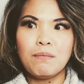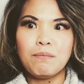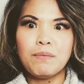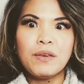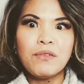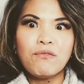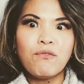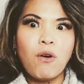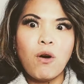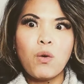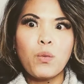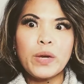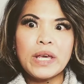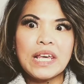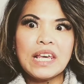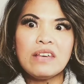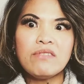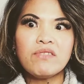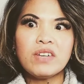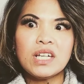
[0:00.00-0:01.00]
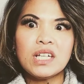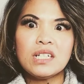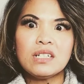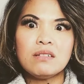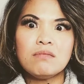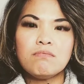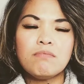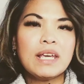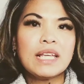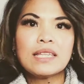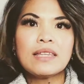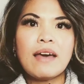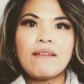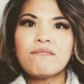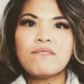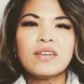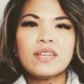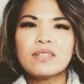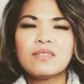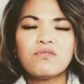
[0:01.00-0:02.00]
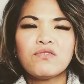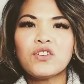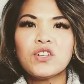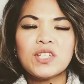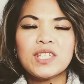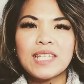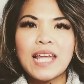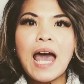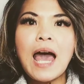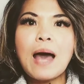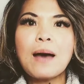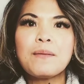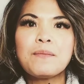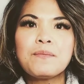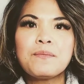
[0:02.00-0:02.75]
before we even make that first step.